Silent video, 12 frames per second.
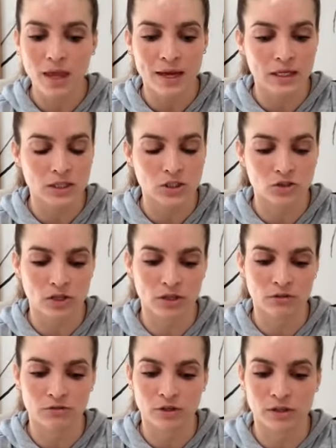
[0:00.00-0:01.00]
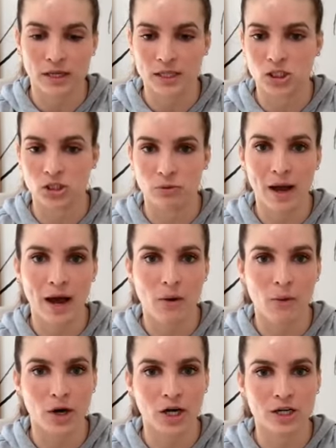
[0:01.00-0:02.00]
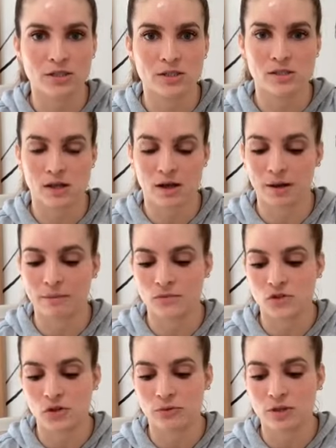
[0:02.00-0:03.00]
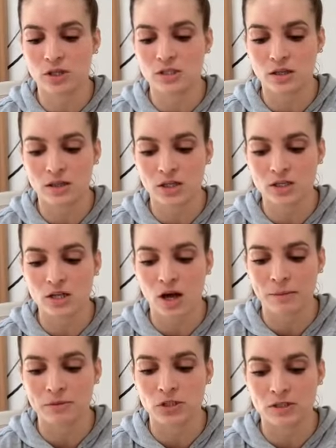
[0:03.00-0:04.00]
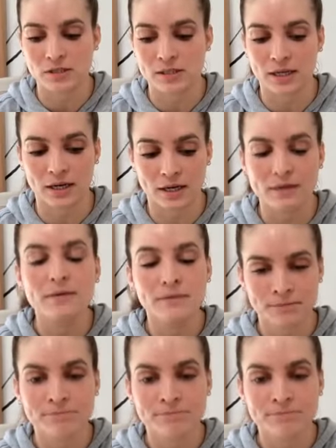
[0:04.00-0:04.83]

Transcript: I can treat you for like 2 hours. So there's options there.